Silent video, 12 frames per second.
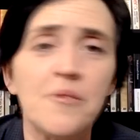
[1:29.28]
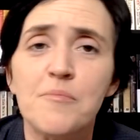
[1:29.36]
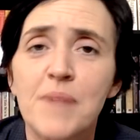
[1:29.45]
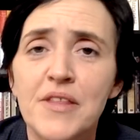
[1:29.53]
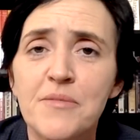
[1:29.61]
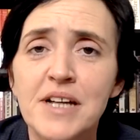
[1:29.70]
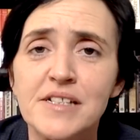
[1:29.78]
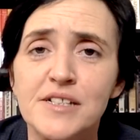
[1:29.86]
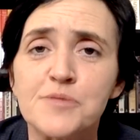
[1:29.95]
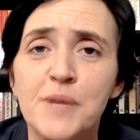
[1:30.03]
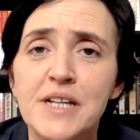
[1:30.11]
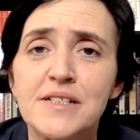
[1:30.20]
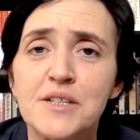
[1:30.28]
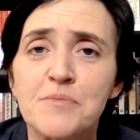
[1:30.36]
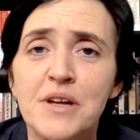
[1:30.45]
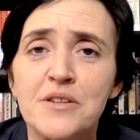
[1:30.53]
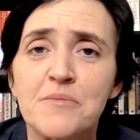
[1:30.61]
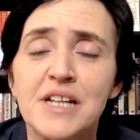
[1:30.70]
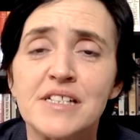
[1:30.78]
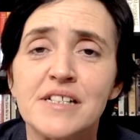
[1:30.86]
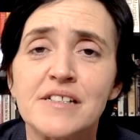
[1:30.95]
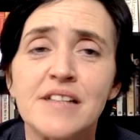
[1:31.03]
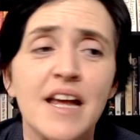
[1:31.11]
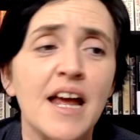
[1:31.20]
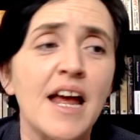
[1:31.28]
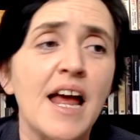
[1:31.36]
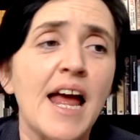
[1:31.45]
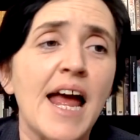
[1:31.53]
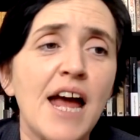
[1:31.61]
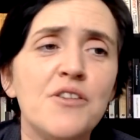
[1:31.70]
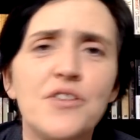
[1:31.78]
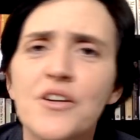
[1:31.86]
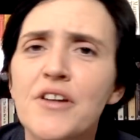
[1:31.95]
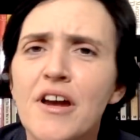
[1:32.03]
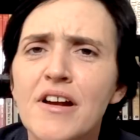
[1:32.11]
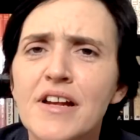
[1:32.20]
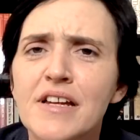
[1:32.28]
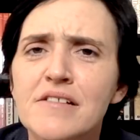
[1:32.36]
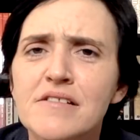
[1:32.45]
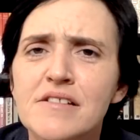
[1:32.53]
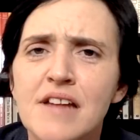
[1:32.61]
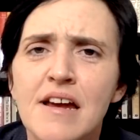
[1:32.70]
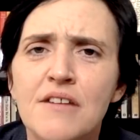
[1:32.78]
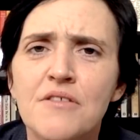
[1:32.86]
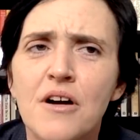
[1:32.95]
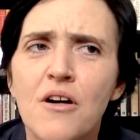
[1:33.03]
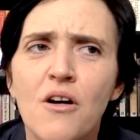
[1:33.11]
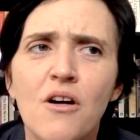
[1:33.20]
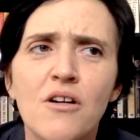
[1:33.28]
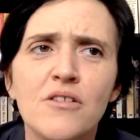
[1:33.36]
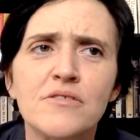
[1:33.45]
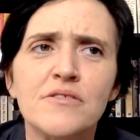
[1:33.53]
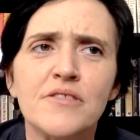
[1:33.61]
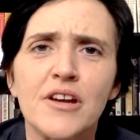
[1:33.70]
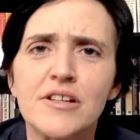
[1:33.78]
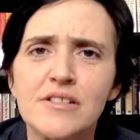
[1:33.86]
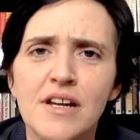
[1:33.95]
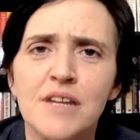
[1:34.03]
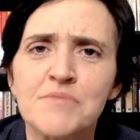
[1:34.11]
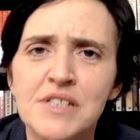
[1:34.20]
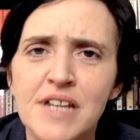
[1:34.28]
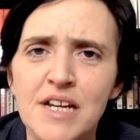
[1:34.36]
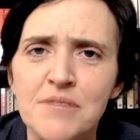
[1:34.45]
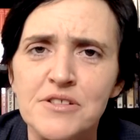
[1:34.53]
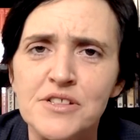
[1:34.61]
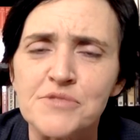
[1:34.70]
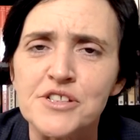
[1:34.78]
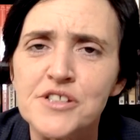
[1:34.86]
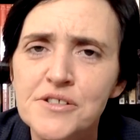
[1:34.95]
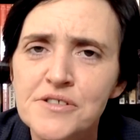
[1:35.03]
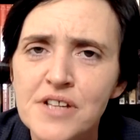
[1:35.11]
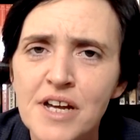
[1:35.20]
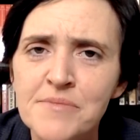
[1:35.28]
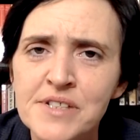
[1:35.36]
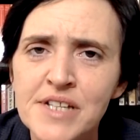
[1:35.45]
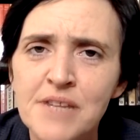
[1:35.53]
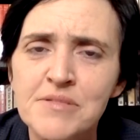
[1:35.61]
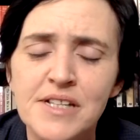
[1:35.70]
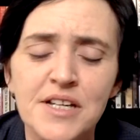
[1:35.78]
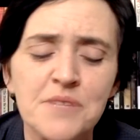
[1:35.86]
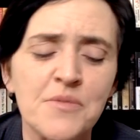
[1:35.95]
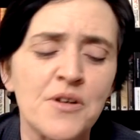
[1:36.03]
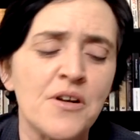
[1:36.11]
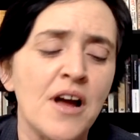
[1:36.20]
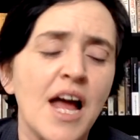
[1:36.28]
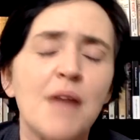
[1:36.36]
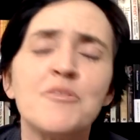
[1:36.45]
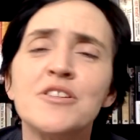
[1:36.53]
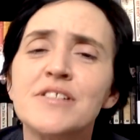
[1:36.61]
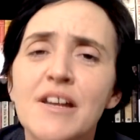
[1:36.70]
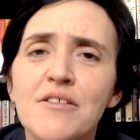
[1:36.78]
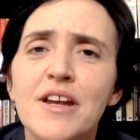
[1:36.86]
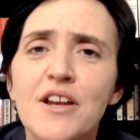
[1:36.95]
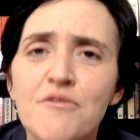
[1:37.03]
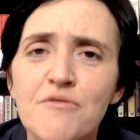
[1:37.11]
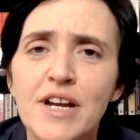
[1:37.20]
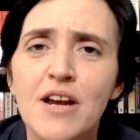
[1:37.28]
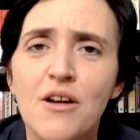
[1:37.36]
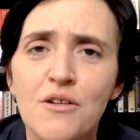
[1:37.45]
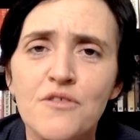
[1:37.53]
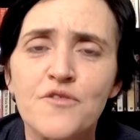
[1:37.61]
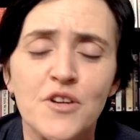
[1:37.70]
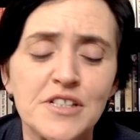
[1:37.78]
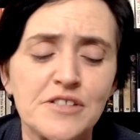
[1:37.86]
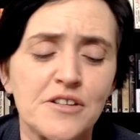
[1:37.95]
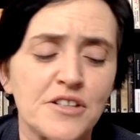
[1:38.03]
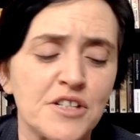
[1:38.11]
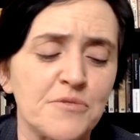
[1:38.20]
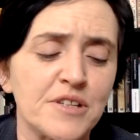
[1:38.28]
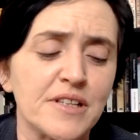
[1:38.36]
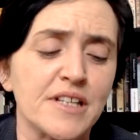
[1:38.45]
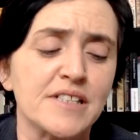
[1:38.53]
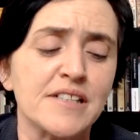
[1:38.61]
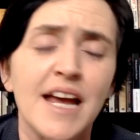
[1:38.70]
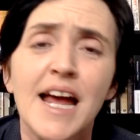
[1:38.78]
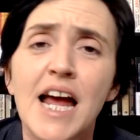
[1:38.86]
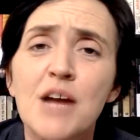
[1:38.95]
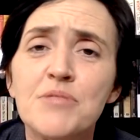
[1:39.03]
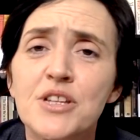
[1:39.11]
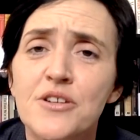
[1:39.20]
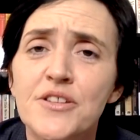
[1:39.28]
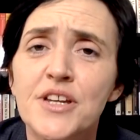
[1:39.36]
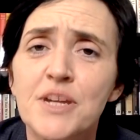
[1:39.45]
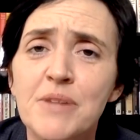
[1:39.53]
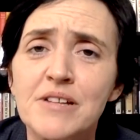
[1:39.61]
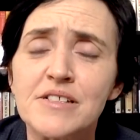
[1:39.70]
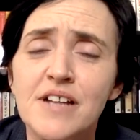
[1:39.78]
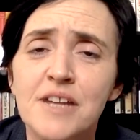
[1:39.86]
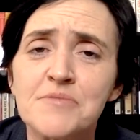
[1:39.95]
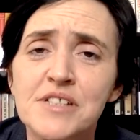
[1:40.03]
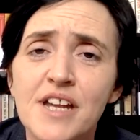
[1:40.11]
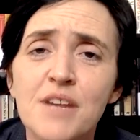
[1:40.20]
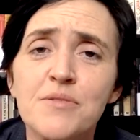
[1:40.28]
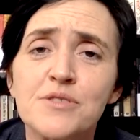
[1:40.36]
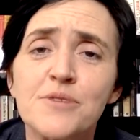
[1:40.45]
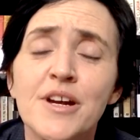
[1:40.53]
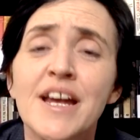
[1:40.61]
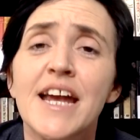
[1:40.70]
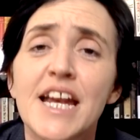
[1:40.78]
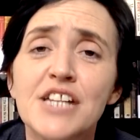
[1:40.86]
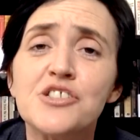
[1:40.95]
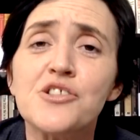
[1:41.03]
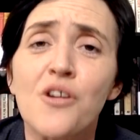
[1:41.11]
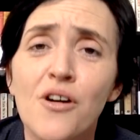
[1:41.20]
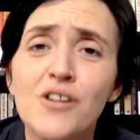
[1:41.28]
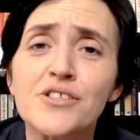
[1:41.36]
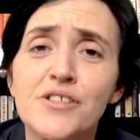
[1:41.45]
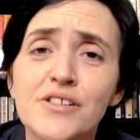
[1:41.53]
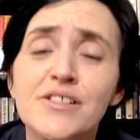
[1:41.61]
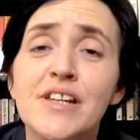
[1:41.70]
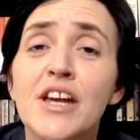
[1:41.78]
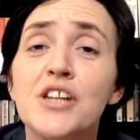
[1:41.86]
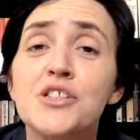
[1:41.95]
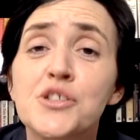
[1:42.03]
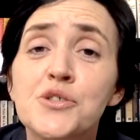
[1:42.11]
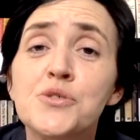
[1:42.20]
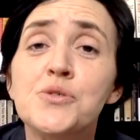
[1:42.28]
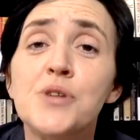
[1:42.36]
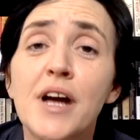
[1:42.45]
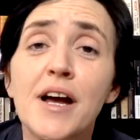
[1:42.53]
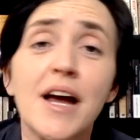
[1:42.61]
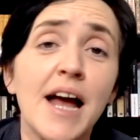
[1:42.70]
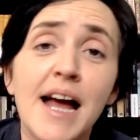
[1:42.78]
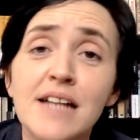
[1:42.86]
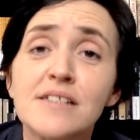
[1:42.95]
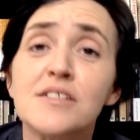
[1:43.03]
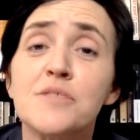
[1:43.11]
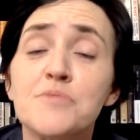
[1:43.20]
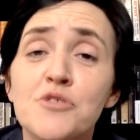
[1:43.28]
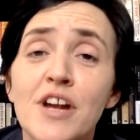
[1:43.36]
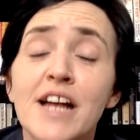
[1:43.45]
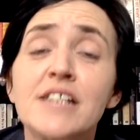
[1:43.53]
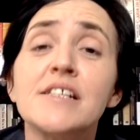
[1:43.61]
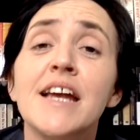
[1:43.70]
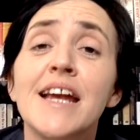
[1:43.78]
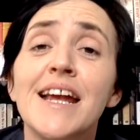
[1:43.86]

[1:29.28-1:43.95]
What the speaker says: Mathematics, basic mathematics. How good are kids now on their times tables? Do we do times tables anymore? I'm going to sound like a real old fuddy-duddy with this. But the good thing about the times tables were it taught us to add, subtract